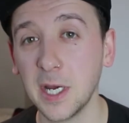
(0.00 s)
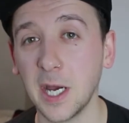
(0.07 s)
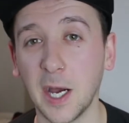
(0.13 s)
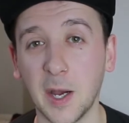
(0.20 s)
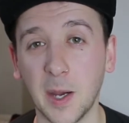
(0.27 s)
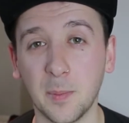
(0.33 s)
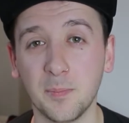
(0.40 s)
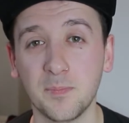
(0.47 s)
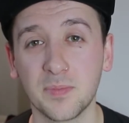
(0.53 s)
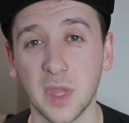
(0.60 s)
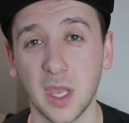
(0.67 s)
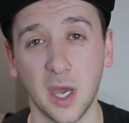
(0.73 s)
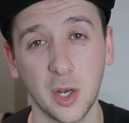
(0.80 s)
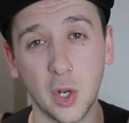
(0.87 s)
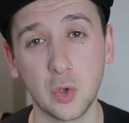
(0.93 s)
An
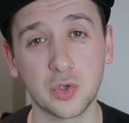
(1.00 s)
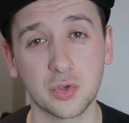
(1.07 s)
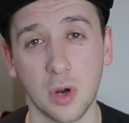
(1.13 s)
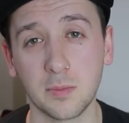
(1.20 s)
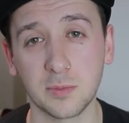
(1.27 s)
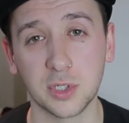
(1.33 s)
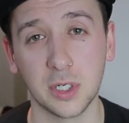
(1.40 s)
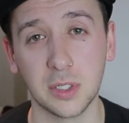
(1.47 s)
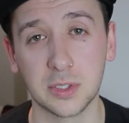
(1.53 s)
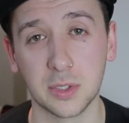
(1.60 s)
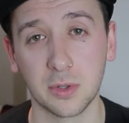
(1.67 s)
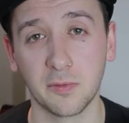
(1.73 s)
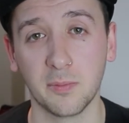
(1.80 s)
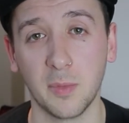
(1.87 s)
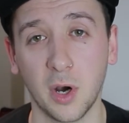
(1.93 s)
old drum tutor
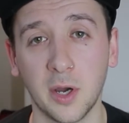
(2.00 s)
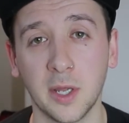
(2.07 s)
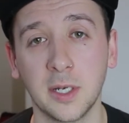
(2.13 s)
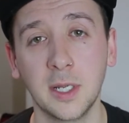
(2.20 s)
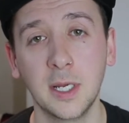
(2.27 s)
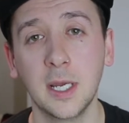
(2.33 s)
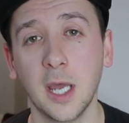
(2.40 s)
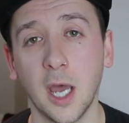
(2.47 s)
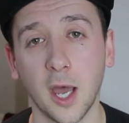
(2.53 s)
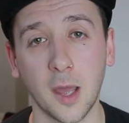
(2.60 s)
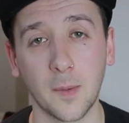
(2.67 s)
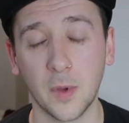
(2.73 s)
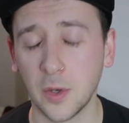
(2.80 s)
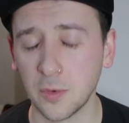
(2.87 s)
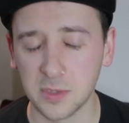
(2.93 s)
of mine,
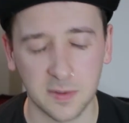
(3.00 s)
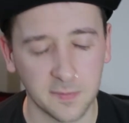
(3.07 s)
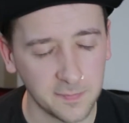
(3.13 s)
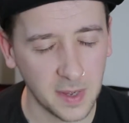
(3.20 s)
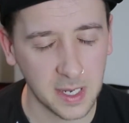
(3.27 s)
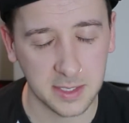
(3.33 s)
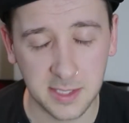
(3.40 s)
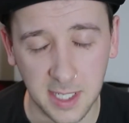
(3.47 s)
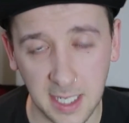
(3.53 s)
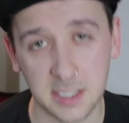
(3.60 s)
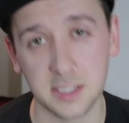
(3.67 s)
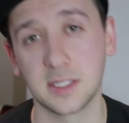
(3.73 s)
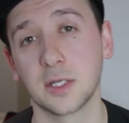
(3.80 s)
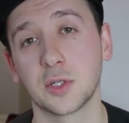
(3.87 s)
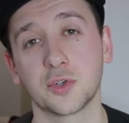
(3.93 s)
who was a
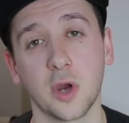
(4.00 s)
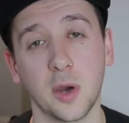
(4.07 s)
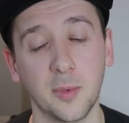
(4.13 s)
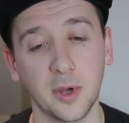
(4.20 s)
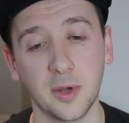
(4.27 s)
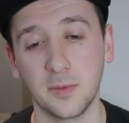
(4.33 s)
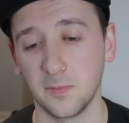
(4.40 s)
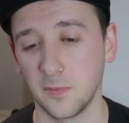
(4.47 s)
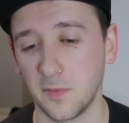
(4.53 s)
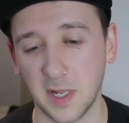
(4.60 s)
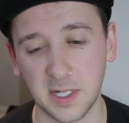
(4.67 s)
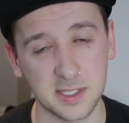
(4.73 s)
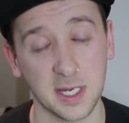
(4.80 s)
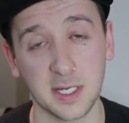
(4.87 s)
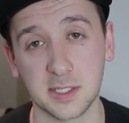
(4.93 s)
fantastic drummer,
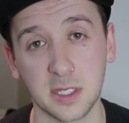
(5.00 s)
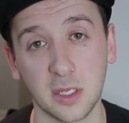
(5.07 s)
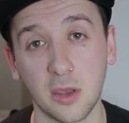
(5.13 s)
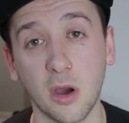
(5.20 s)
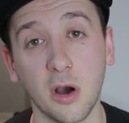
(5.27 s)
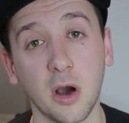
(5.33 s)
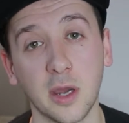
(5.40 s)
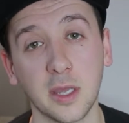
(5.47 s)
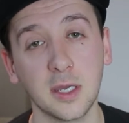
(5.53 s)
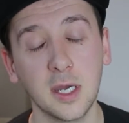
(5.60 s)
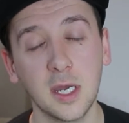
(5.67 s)
fantastic guy,